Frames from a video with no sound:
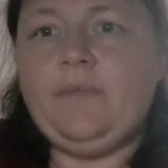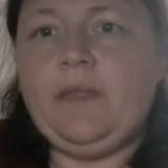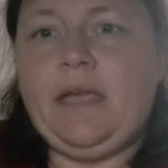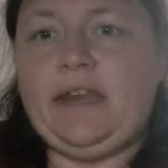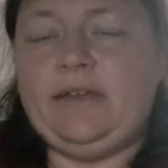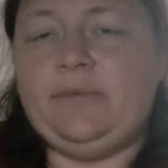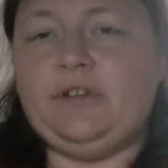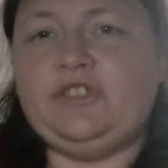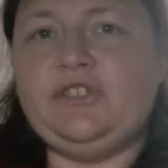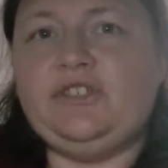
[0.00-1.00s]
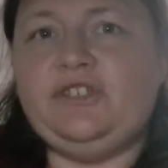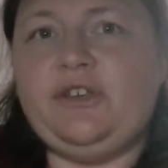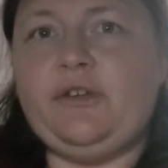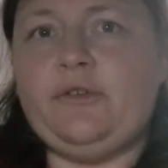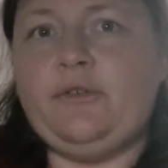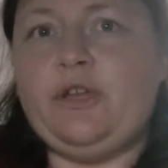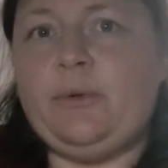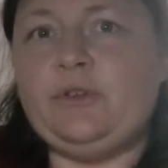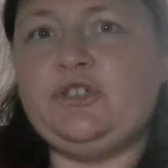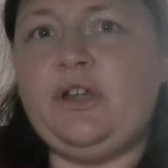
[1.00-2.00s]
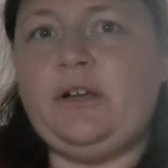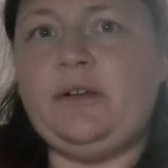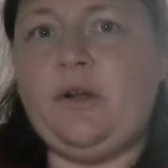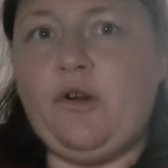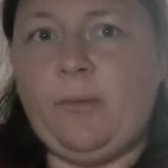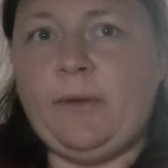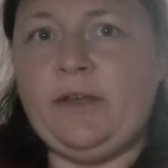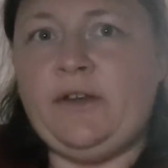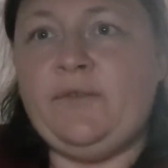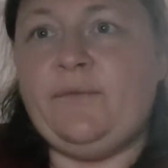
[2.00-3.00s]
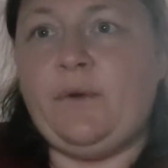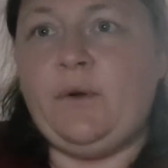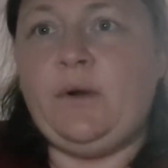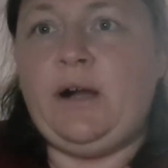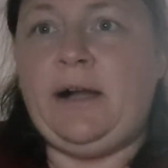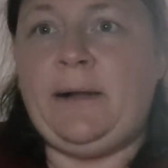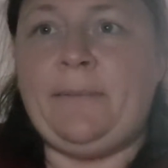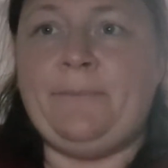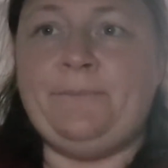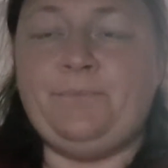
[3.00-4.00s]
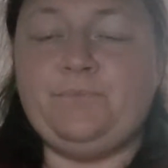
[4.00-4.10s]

And it wasn't uncommon for a